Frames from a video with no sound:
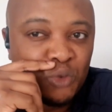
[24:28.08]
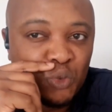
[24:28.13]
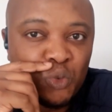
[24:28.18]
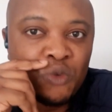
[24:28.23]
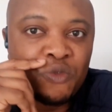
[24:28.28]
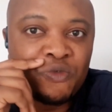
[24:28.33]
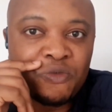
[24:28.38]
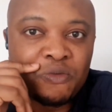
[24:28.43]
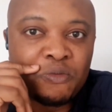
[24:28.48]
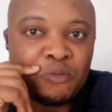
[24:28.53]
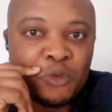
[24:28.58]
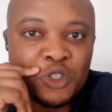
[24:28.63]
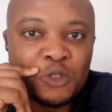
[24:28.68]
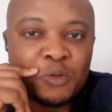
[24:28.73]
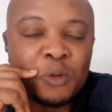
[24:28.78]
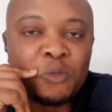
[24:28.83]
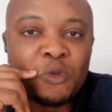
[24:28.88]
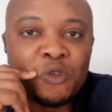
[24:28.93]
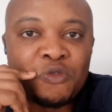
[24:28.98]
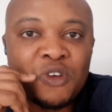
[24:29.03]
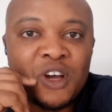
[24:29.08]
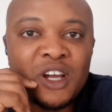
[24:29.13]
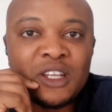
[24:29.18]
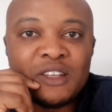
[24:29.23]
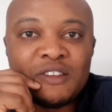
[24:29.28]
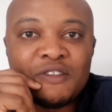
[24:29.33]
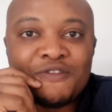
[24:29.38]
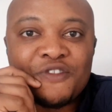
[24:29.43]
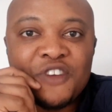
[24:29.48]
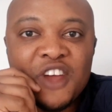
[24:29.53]
say with most people
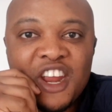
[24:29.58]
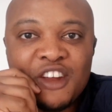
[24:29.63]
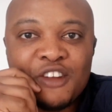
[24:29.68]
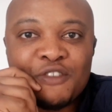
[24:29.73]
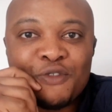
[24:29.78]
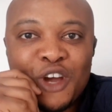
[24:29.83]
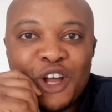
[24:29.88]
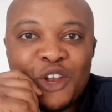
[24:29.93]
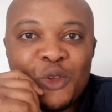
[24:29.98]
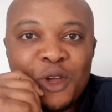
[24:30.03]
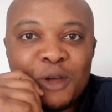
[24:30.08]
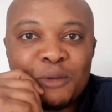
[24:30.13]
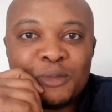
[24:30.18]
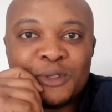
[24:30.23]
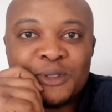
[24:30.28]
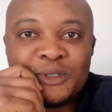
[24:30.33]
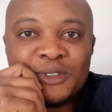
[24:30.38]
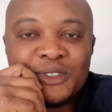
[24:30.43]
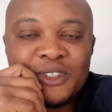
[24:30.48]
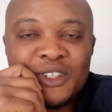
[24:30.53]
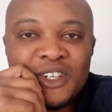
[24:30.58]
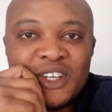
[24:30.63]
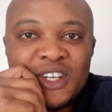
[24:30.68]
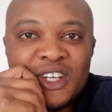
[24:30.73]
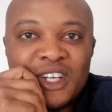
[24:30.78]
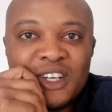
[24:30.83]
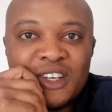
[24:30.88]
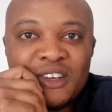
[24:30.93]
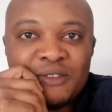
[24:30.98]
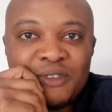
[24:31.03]
find it very valuable.
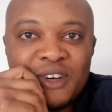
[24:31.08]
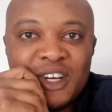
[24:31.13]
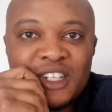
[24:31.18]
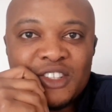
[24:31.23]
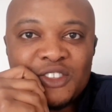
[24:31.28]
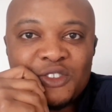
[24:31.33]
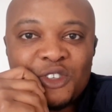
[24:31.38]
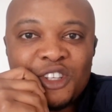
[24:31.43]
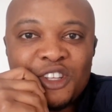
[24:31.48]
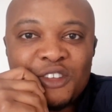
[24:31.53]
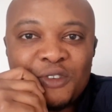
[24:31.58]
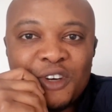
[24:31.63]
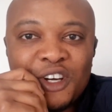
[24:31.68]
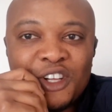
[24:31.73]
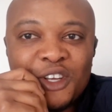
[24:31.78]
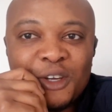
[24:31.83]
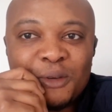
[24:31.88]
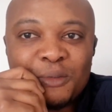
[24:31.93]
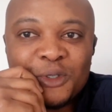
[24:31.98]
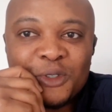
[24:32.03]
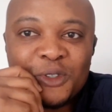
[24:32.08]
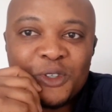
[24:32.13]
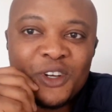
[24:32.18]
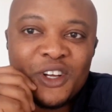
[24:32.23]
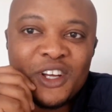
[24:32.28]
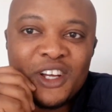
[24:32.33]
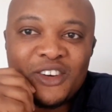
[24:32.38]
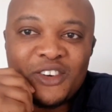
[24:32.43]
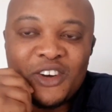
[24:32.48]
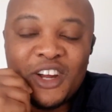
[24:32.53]
Find it really valuable.
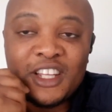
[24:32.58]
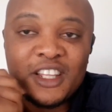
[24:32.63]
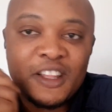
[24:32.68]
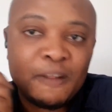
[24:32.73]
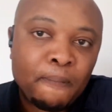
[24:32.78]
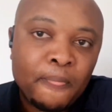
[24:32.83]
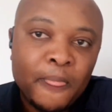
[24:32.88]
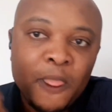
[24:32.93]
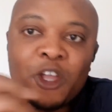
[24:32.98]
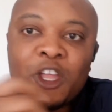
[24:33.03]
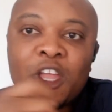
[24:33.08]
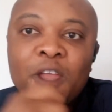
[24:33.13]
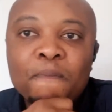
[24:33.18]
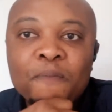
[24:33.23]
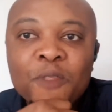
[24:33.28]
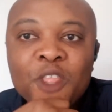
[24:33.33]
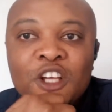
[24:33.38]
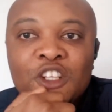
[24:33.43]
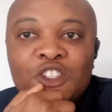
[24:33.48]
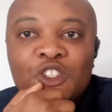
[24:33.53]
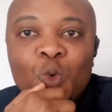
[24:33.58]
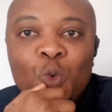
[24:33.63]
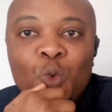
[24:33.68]
Right. Okay.